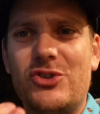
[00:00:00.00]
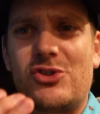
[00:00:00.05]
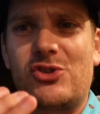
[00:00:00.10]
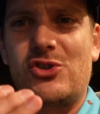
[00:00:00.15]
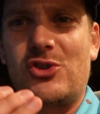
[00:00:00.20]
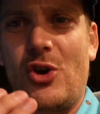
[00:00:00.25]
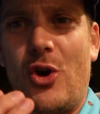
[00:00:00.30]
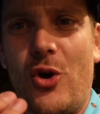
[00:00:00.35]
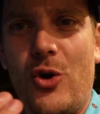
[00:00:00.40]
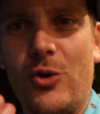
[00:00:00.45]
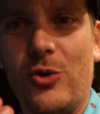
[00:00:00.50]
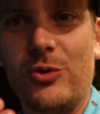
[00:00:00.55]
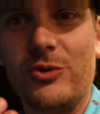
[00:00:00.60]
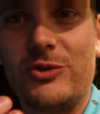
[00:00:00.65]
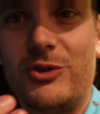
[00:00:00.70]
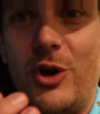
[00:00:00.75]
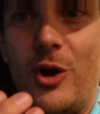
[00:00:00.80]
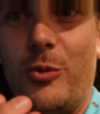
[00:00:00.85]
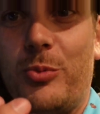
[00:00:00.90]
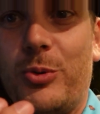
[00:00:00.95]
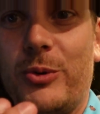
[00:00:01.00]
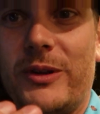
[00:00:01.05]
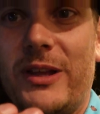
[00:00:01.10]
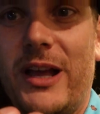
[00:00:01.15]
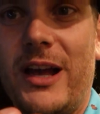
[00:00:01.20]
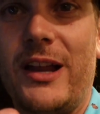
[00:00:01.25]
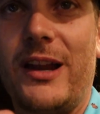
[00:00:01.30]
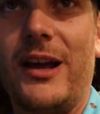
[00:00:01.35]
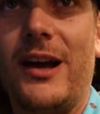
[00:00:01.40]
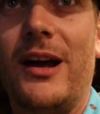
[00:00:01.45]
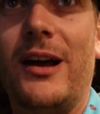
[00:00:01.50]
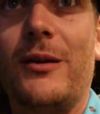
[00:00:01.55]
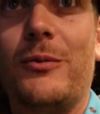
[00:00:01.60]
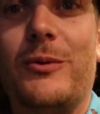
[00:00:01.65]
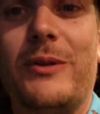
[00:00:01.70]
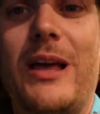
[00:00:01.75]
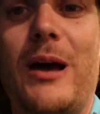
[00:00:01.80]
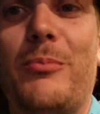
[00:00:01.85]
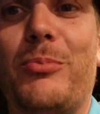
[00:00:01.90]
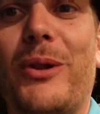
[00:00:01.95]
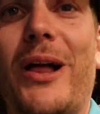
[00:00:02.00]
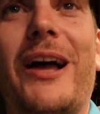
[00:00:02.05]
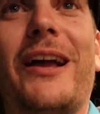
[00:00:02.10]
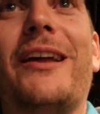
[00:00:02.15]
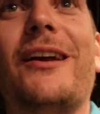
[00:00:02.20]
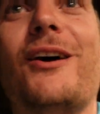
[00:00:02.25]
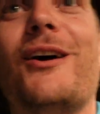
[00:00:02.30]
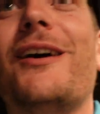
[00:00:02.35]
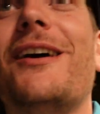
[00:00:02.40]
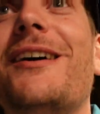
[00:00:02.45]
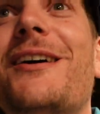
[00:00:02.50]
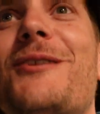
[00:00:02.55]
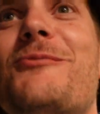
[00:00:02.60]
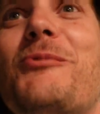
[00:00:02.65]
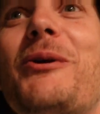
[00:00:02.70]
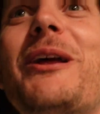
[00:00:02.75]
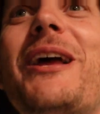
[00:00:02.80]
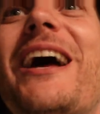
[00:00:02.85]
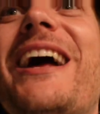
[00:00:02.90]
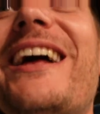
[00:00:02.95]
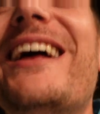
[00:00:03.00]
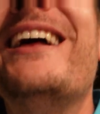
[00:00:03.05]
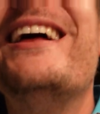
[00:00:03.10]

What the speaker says: so dope with that black hilt. Wait,